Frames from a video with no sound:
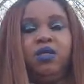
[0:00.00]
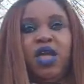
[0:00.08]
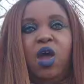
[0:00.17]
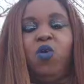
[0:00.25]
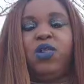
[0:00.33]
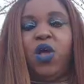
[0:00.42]

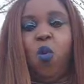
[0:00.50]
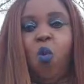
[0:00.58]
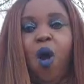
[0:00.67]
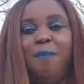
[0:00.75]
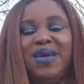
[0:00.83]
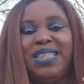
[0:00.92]
there was a
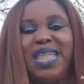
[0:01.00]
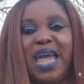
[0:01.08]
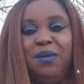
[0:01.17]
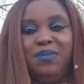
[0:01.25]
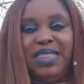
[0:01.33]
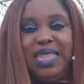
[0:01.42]
woman
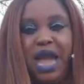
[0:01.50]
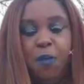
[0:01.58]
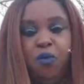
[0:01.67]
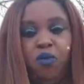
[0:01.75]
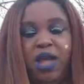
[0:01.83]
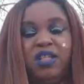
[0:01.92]
named
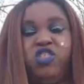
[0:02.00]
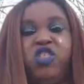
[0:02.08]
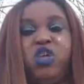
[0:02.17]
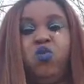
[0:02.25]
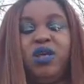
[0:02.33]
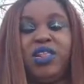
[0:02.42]
Deborah and
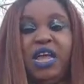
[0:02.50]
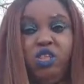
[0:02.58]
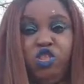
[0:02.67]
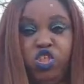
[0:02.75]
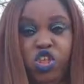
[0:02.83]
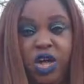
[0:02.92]
she was a
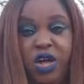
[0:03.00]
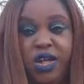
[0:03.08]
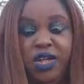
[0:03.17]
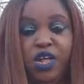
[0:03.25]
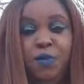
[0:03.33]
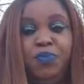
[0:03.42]

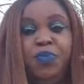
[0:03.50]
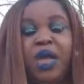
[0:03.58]
judge